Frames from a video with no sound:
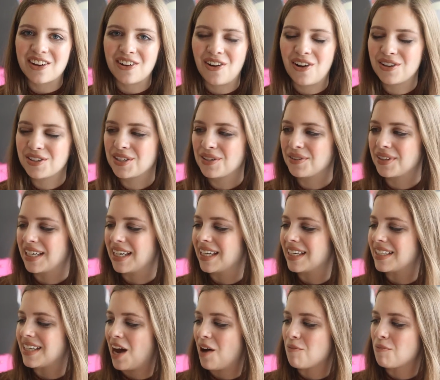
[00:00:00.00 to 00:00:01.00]
and I'll also link
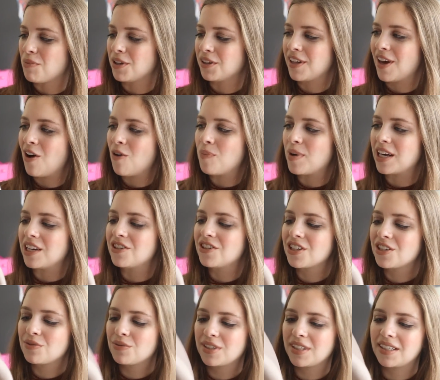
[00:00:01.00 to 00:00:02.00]
it down below, but I
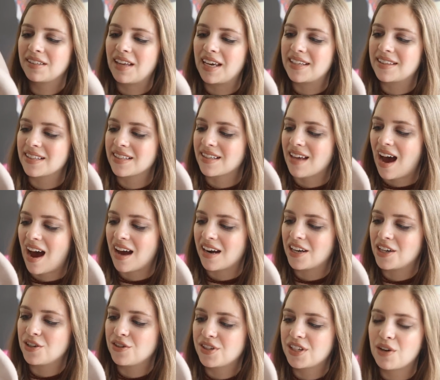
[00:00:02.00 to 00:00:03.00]
just really like this hat.
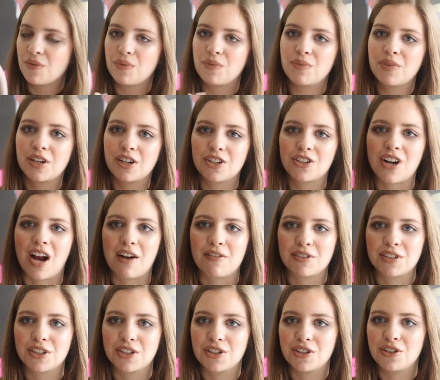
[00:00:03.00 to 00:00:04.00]
I used it when we were
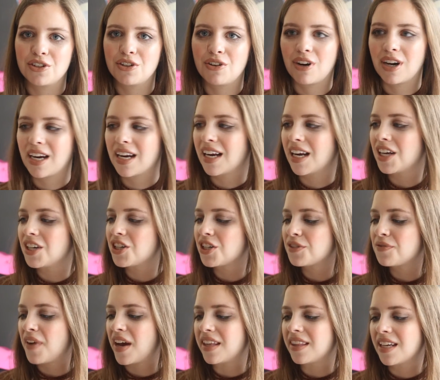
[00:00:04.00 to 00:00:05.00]
traveling to New York, and I
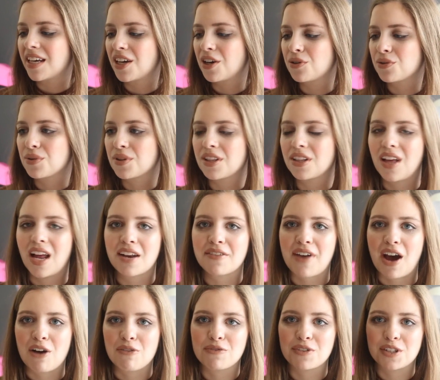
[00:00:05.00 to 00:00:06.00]
just find that it goes with a lot
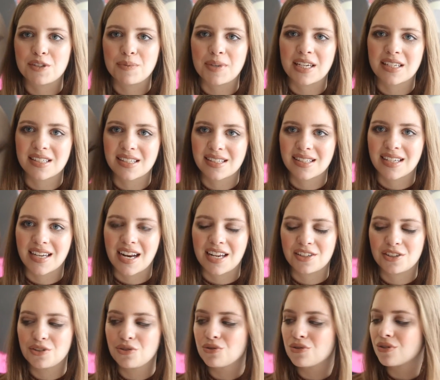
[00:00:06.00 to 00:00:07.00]
of outfits because it's a
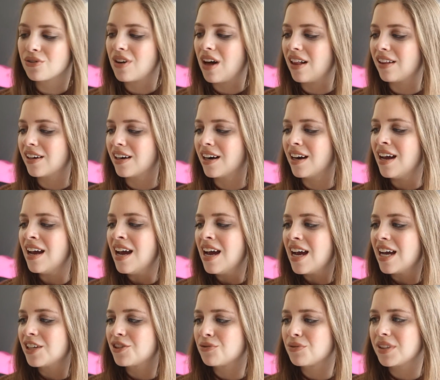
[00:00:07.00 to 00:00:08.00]
nice neutral color.
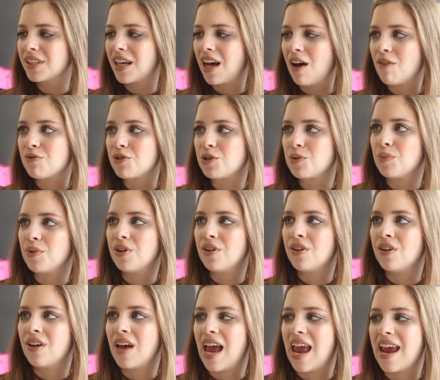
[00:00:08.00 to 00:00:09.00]
It's really
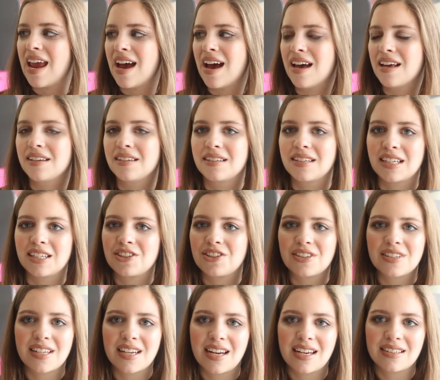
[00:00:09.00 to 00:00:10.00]
comfortable, and it's
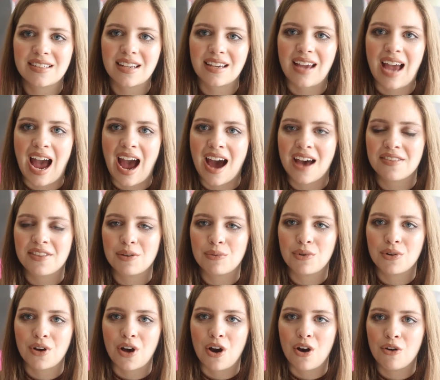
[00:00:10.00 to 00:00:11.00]
just a nice hat that
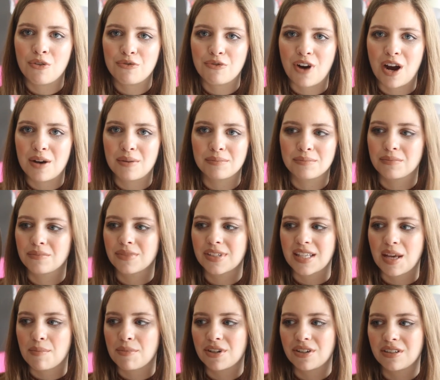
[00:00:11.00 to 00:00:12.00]
will go from
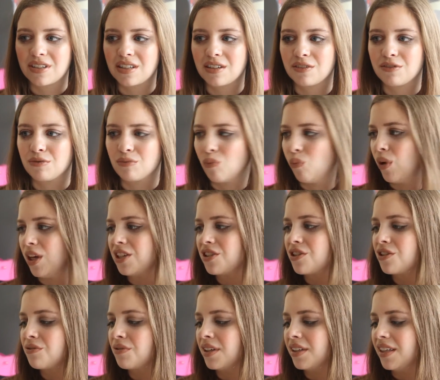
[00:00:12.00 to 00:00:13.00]
summer to
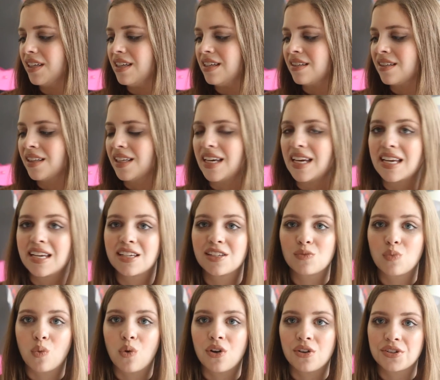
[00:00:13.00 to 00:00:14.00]
winter really easily. It
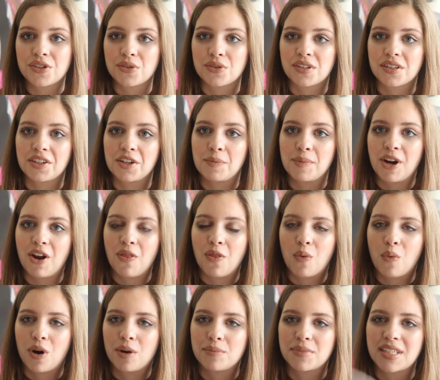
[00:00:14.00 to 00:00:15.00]
is wool, so it's a little bit on
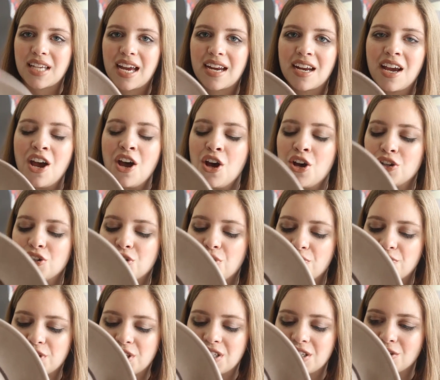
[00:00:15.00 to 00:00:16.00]
the warm side,
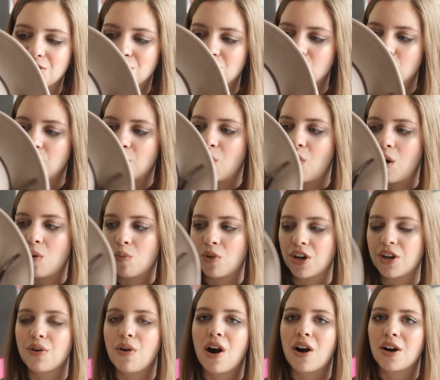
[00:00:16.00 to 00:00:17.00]
so if it's still super warm
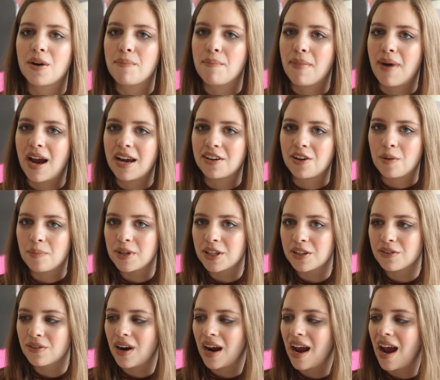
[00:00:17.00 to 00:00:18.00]
where you are, it might not
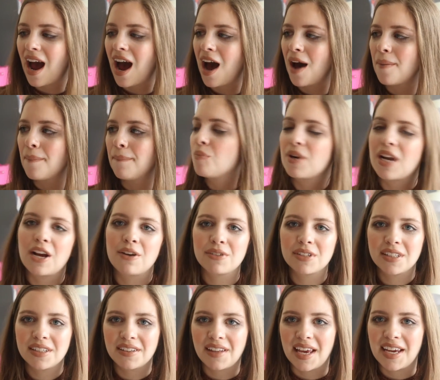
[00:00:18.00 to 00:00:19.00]
be the right hat, but I
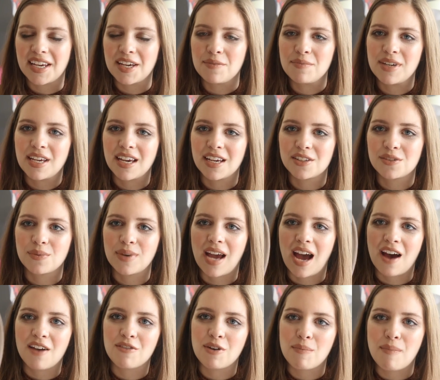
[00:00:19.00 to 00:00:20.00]
really like it because we
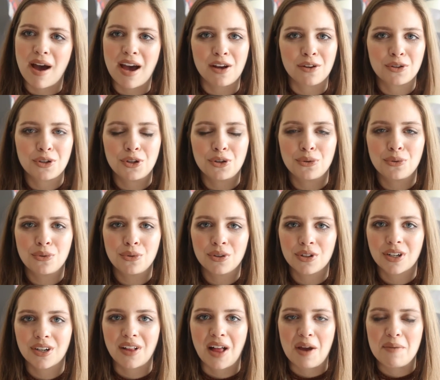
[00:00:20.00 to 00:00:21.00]
have a mild,
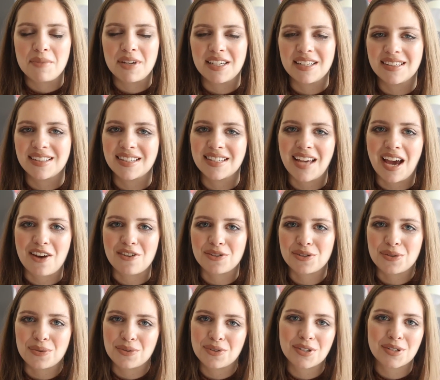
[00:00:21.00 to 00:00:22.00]
cooler climate in
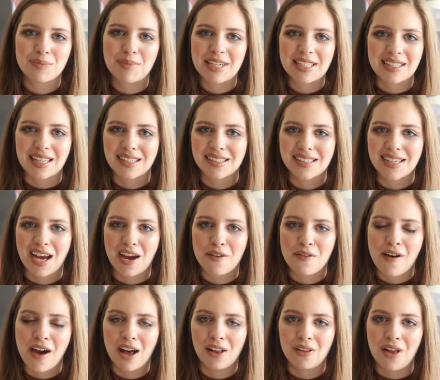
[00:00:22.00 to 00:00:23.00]
Seattle, so it just makes sense to
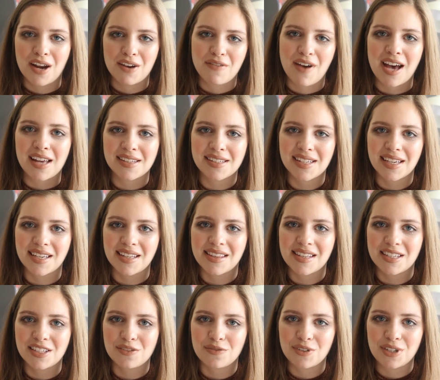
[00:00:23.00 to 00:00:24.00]
have a lot of hats like
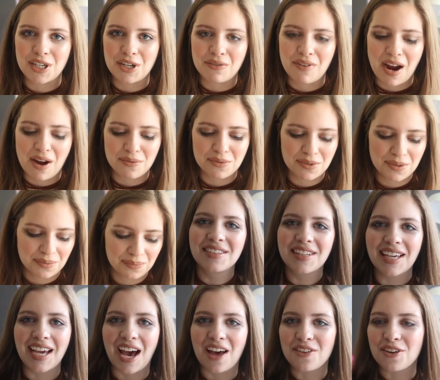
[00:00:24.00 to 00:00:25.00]
this for year round.
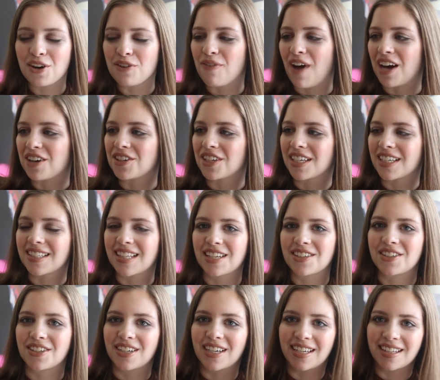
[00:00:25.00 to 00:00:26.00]
The other fashion
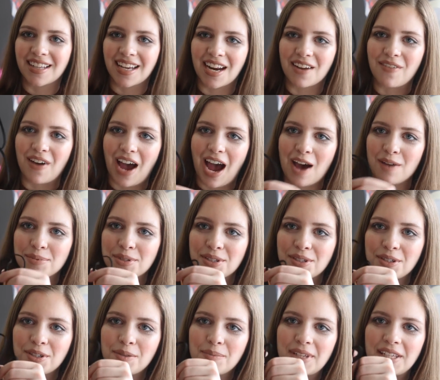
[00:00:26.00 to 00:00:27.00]
accessory that I've
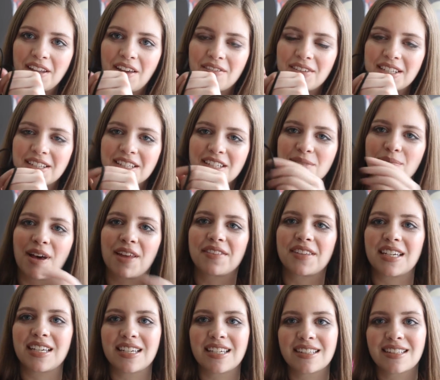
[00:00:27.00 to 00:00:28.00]
absolutely been loving this
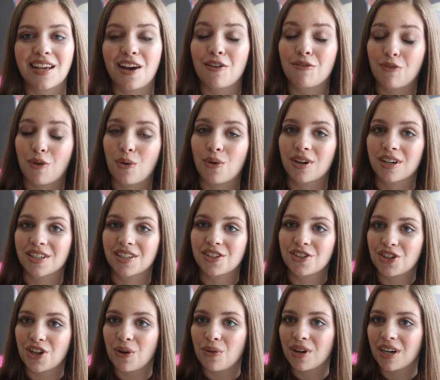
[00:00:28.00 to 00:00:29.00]
month is, of
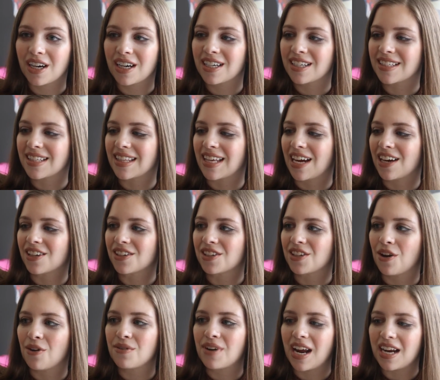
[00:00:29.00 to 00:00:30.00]
course, chokers. They are
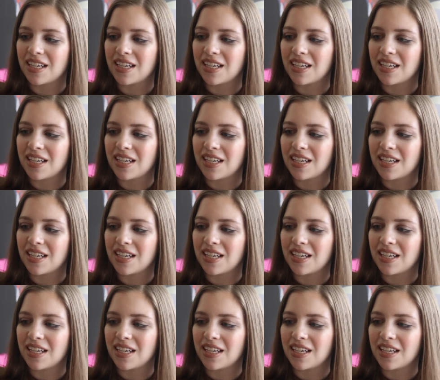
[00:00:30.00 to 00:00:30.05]
so